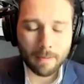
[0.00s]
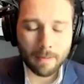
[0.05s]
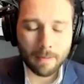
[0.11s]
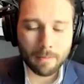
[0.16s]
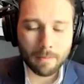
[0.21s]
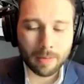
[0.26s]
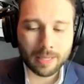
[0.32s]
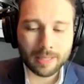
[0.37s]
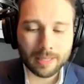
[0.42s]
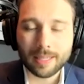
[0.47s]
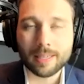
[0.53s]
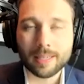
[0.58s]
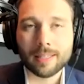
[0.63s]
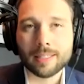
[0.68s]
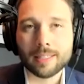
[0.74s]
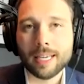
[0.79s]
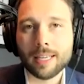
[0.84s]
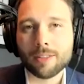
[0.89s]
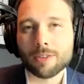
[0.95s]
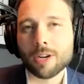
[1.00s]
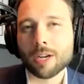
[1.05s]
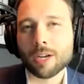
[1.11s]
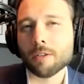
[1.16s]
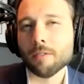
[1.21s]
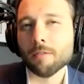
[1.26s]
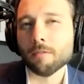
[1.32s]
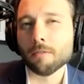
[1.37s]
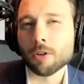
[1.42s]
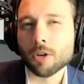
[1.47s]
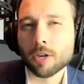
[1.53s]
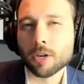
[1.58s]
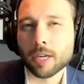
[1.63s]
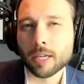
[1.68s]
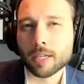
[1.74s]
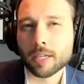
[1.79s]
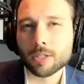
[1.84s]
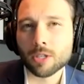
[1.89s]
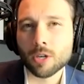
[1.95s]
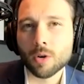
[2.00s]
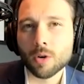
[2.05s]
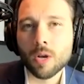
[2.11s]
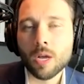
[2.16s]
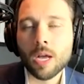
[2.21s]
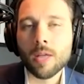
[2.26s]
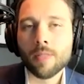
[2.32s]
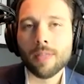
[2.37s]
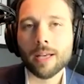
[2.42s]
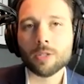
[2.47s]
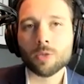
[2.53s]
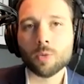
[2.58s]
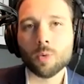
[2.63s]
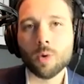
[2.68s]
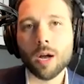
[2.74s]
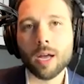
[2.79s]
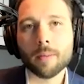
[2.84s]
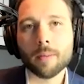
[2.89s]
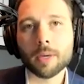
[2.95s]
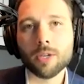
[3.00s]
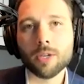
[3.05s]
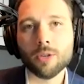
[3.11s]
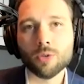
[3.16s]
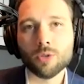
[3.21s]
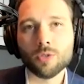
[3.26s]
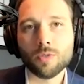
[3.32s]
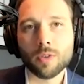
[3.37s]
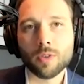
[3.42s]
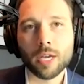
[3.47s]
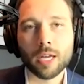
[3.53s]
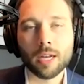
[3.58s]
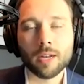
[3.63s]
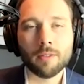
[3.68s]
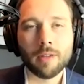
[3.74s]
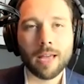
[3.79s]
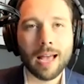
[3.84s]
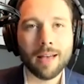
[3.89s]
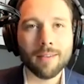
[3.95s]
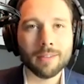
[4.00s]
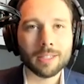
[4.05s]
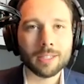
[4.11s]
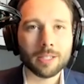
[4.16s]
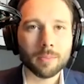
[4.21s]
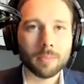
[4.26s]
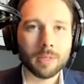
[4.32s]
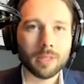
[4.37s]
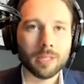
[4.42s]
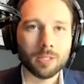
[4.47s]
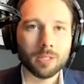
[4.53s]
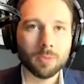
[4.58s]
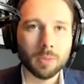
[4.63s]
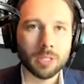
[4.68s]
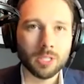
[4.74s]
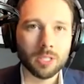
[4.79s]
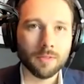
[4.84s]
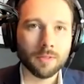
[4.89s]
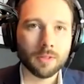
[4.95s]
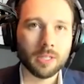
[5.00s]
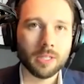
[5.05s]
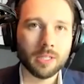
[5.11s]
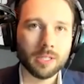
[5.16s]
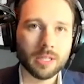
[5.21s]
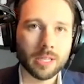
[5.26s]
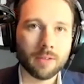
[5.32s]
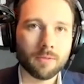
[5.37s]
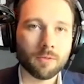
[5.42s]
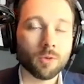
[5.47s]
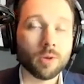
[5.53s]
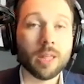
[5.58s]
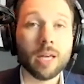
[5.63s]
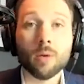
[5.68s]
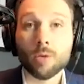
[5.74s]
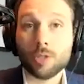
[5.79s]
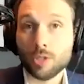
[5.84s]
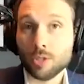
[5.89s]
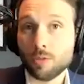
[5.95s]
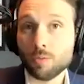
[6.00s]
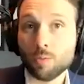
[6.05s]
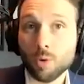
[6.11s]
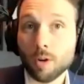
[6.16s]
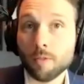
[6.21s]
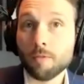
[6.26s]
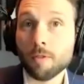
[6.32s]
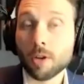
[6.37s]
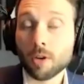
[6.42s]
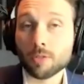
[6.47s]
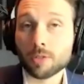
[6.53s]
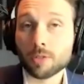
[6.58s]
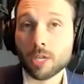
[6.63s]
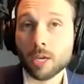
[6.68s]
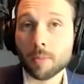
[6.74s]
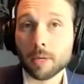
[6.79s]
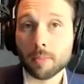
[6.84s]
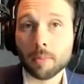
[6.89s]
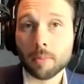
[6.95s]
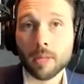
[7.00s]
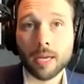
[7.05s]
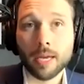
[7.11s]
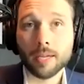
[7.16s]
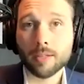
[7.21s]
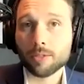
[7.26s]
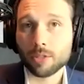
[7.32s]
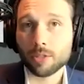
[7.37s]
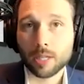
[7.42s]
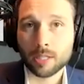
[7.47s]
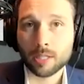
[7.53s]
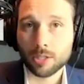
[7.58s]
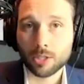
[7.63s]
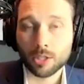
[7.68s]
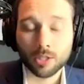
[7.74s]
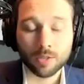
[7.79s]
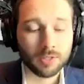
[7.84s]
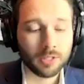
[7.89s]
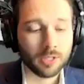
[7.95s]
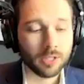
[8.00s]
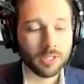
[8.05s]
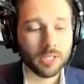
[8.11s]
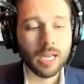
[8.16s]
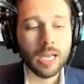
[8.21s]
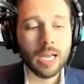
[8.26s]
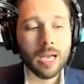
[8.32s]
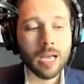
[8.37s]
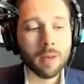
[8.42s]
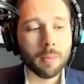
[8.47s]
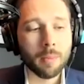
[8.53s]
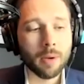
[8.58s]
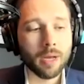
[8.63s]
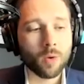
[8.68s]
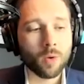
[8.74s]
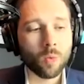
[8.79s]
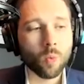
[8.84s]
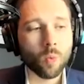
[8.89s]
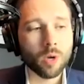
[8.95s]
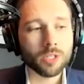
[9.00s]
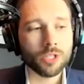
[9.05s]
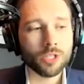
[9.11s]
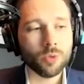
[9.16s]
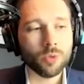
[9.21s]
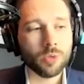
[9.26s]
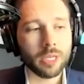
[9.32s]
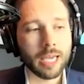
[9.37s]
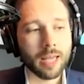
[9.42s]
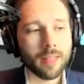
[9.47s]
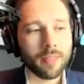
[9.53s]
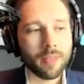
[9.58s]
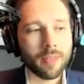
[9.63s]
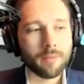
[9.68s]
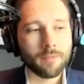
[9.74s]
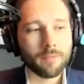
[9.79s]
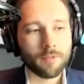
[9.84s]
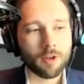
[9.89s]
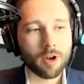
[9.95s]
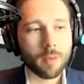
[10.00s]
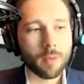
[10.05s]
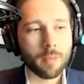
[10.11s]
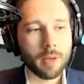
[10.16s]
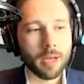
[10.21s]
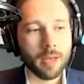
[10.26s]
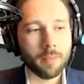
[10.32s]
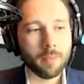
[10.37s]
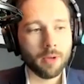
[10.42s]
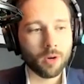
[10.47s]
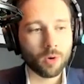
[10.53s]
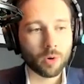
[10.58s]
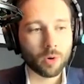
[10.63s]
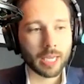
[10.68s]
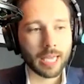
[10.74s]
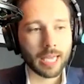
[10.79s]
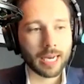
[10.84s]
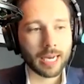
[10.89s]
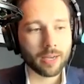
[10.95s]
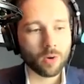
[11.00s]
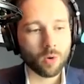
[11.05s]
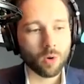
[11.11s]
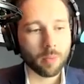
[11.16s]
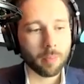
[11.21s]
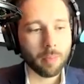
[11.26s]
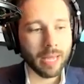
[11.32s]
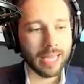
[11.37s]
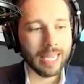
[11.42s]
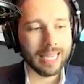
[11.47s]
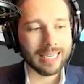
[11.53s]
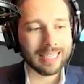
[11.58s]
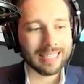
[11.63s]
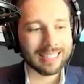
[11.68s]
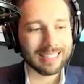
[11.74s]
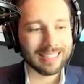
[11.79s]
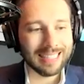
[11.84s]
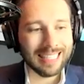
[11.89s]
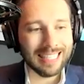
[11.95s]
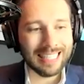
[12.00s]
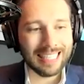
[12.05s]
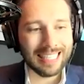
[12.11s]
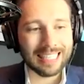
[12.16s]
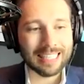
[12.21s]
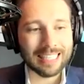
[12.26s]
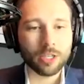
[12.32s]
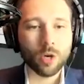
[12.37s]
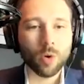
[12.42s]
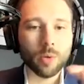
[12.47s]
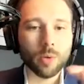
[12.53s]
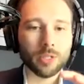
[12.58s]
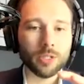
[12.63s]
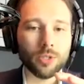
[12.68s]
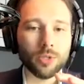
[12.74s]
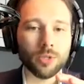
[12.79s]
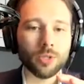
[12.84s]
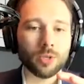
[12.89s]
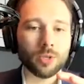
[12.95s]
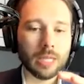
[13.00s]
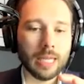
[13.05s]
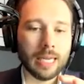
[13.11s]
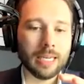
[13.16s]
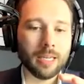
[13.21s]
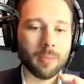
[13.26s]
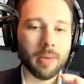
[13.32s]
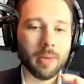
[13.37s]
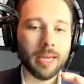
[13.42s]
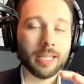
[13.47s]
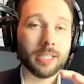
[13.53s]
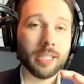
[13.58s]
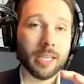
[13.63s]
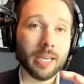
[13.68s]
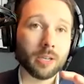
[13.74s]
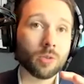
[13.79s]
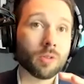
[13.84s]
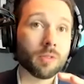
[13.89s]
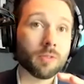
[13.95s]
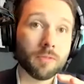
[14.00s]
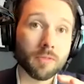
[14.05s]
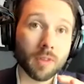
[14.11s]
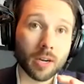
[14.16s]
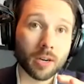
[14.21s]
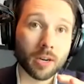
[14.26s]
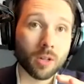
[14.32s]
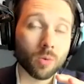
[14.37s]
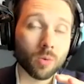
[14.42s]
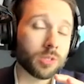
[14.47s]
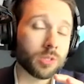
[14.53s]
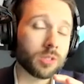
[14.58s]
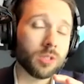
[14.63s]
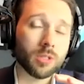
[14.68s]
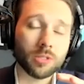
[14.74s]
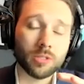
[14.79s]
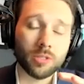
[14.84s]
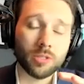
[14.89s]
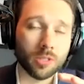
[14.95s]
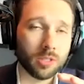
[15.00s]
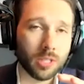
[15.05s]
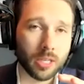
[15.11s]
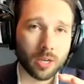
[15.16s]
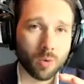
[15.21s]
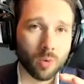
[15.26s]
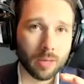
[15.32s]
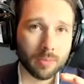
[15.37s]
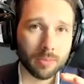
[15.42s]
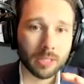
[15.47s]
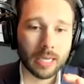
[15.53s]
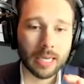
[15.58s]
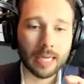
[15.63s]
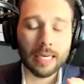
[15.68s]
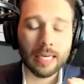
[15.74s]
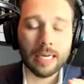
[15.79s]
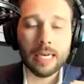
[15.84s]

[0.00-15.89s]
But at the end of the day, they're not converting. So that's why I'm a huge fan of having something that's specifically designed for that, which is where funnels come into play, and there's lots of services. But once you get them from an organic or a paid lead going to your landing page and or funnel, which looks just like a website,